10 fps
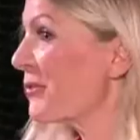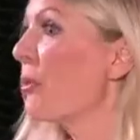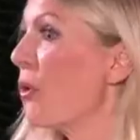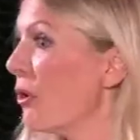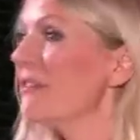
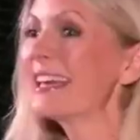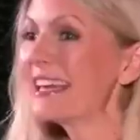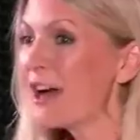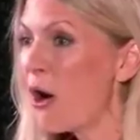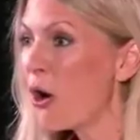more,
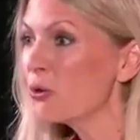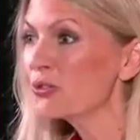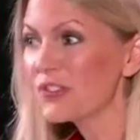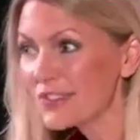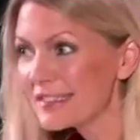he
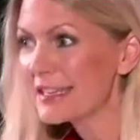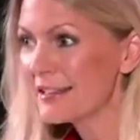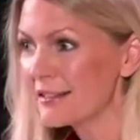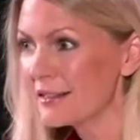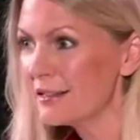holds
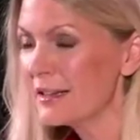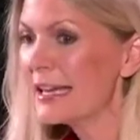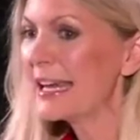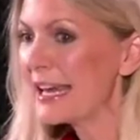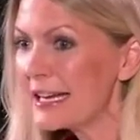still
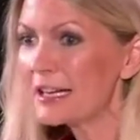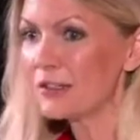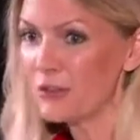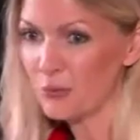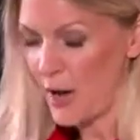
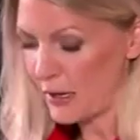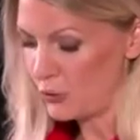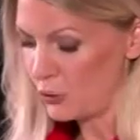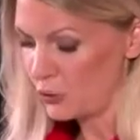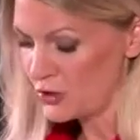England's
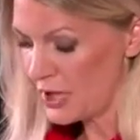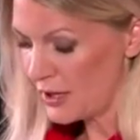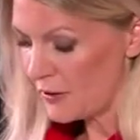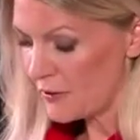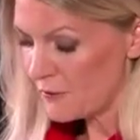record
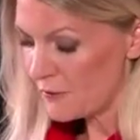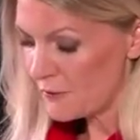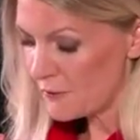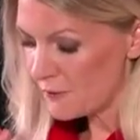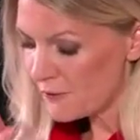
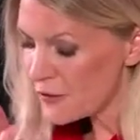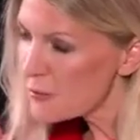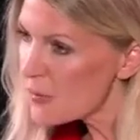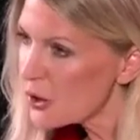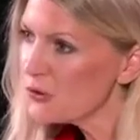for the
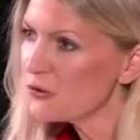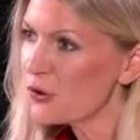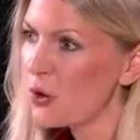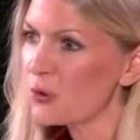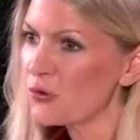most
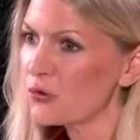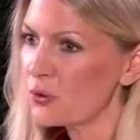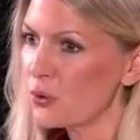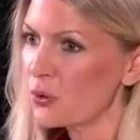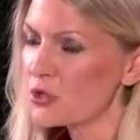goals
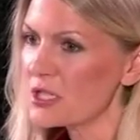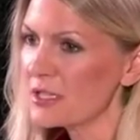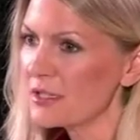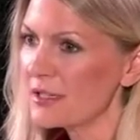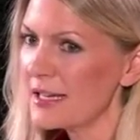scored
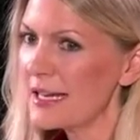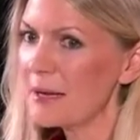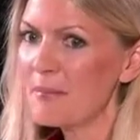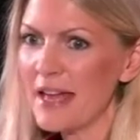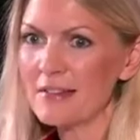in
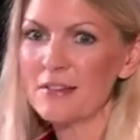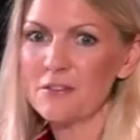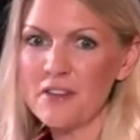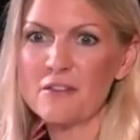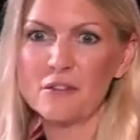a men's
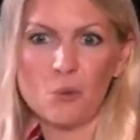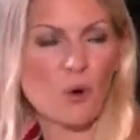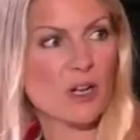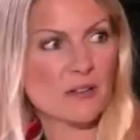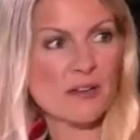FIFA
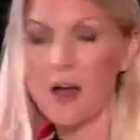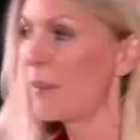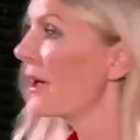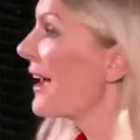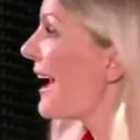World
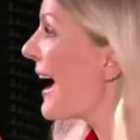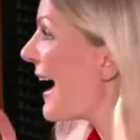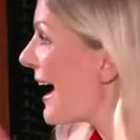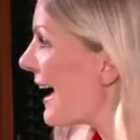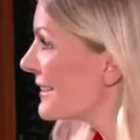Cup.
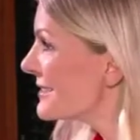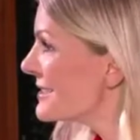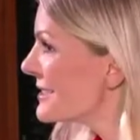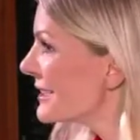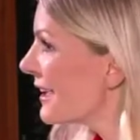
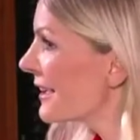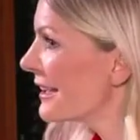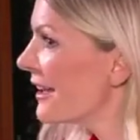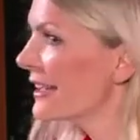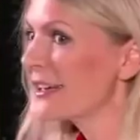And I'd
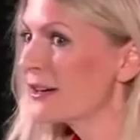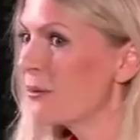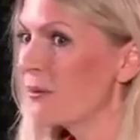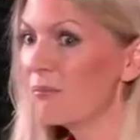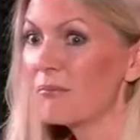like
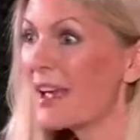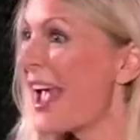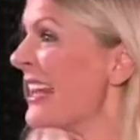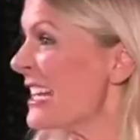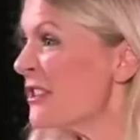
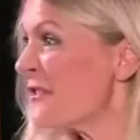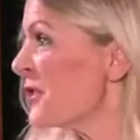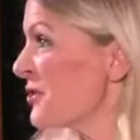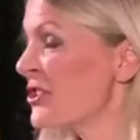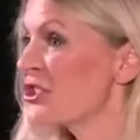any of
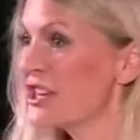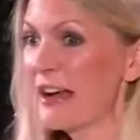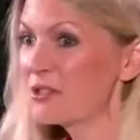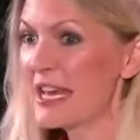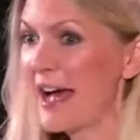you to
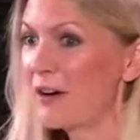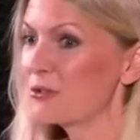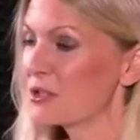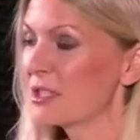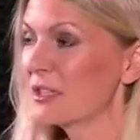shout
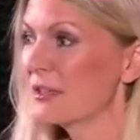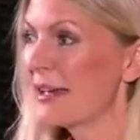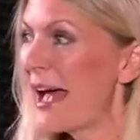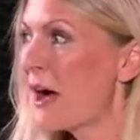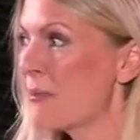out
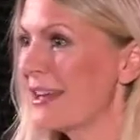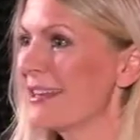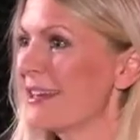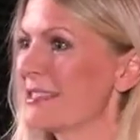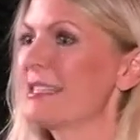how
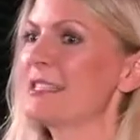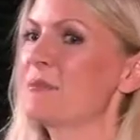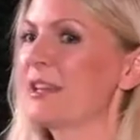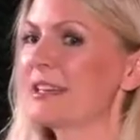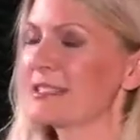many that is,
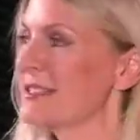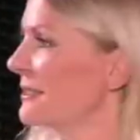please.